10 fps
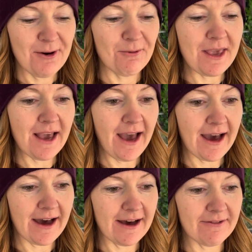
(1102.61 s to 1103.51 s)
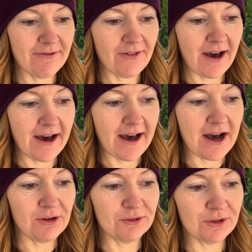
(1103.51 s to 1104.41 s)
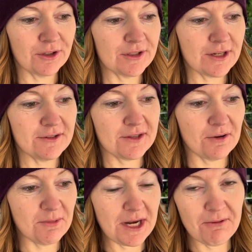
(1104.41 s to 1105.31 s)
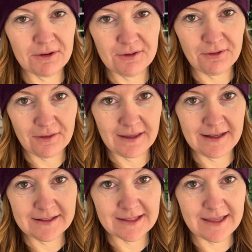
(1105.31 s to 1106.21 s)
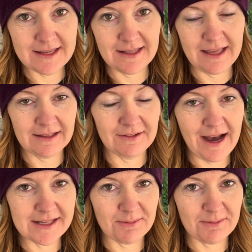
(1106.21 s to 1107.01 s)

We have learned so many wonderful things in the last